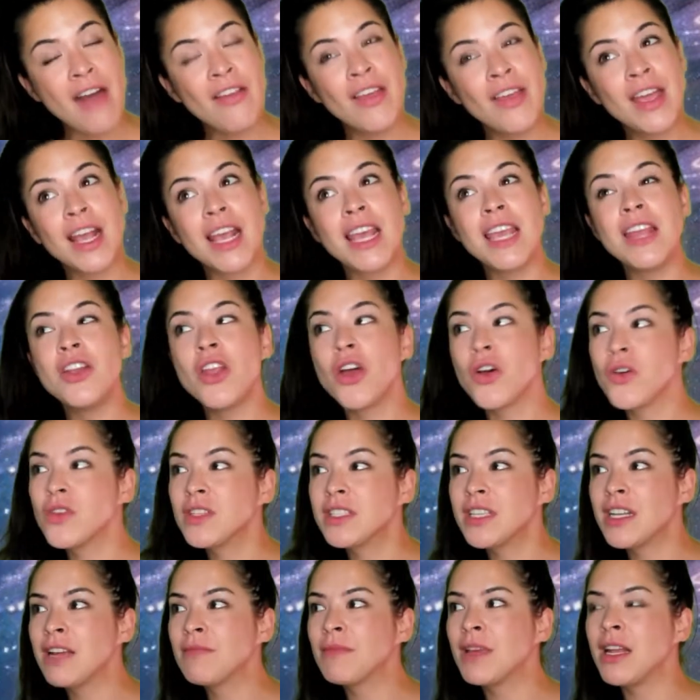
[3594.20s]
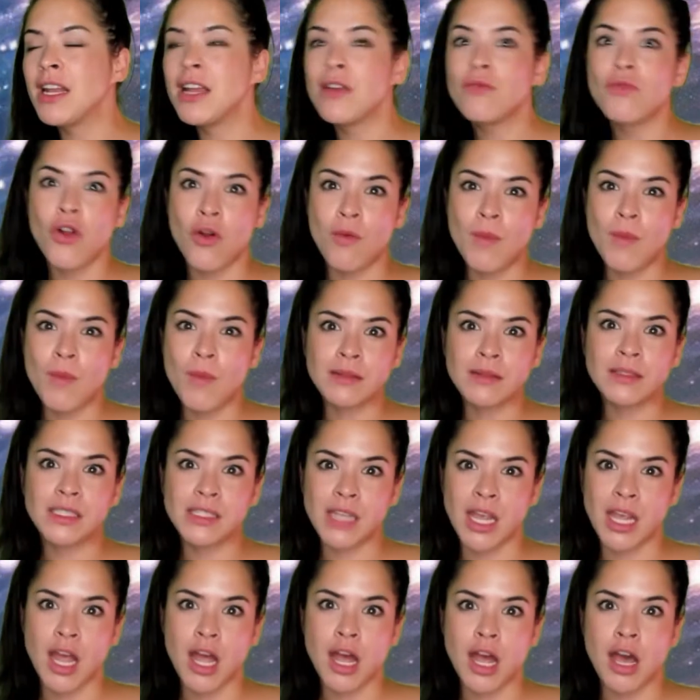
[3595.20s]
Like, he knows that I'm getting romance
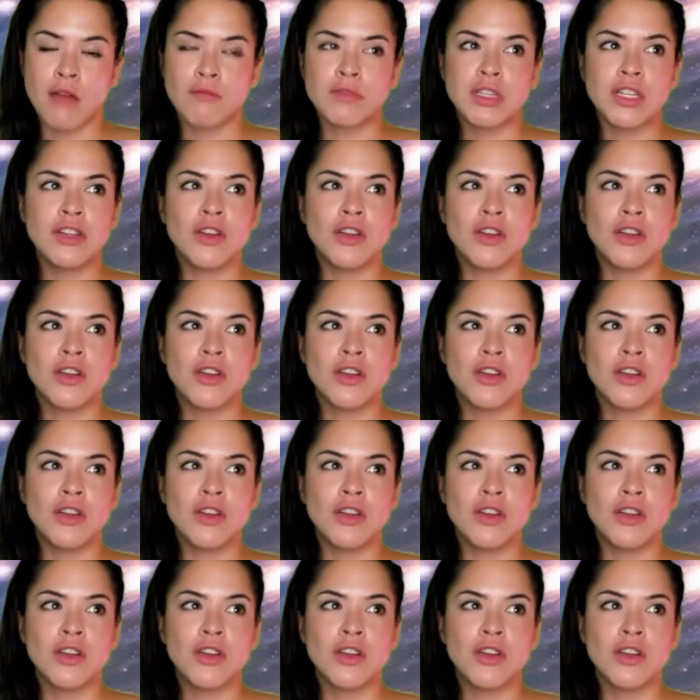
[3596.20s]
scammed.